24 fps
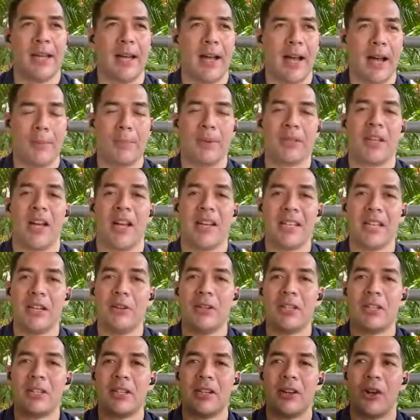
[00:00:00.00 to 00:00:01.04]
But the idea
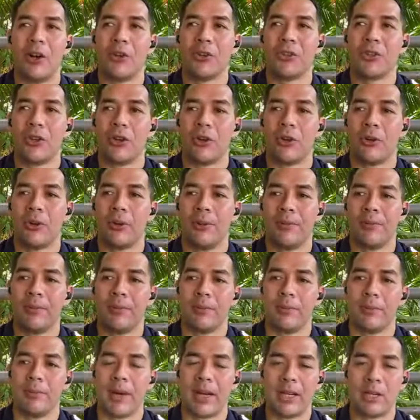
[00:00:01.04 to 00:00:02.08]
is to also,
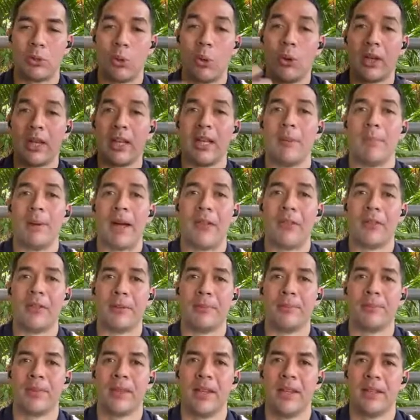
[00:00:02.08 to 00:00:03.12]
by talking about
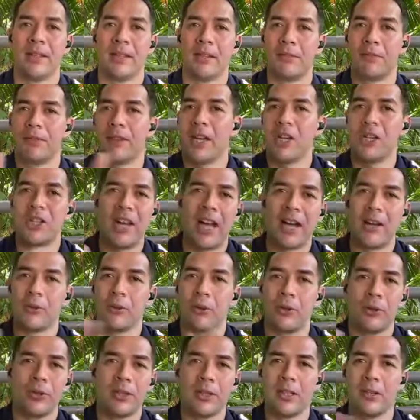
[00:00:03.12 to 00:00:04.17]
them, to flush out
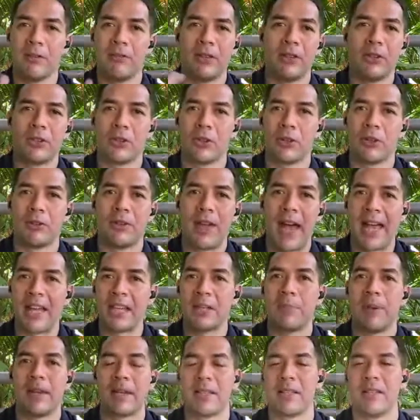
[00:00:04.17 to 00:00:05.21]
all the different sort of
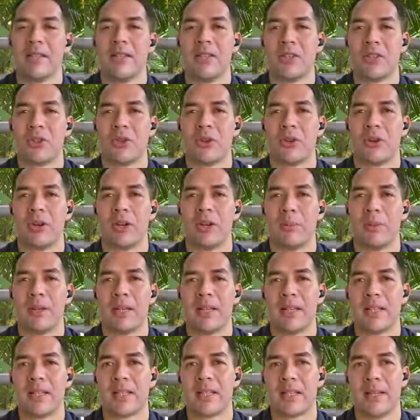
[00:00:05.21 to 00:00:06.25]
aspects to the story,
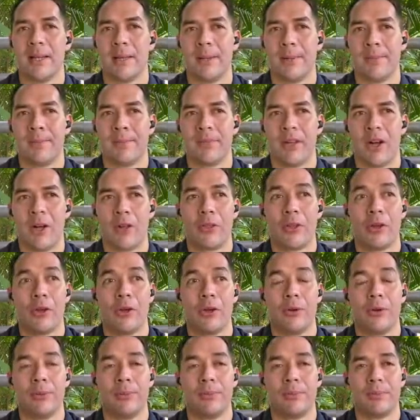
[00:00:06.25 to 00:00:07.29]
because
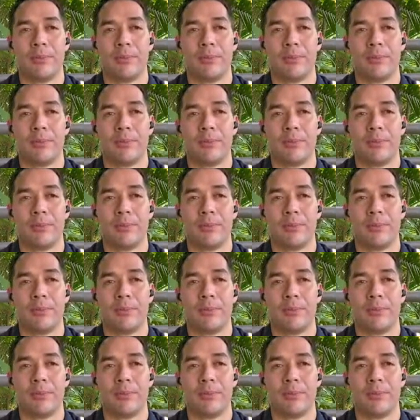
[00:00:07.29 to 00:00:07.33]
although